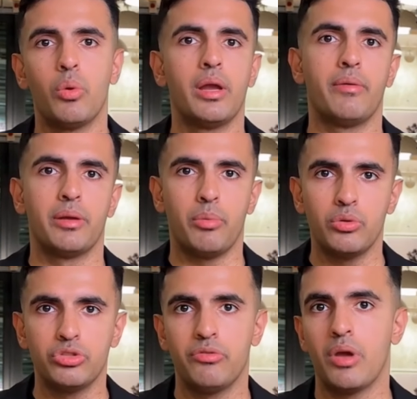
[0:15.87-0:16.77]
one of the
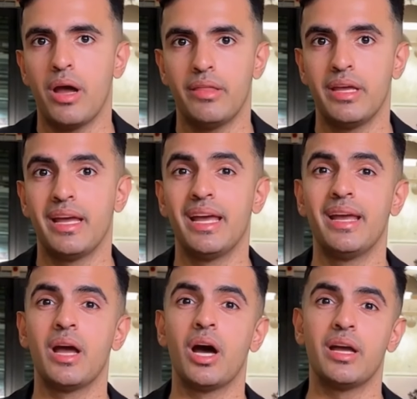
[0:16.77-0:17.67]
most viral
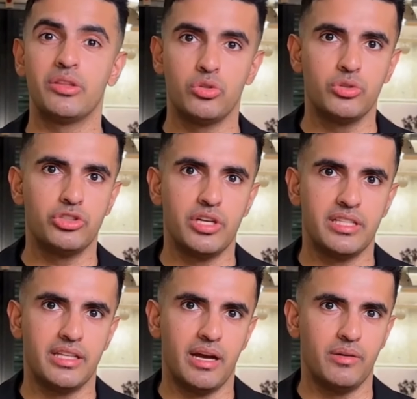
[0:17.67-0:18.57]
AI tools
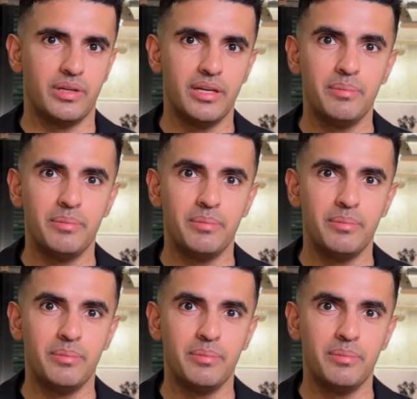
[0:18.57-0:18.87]
right now.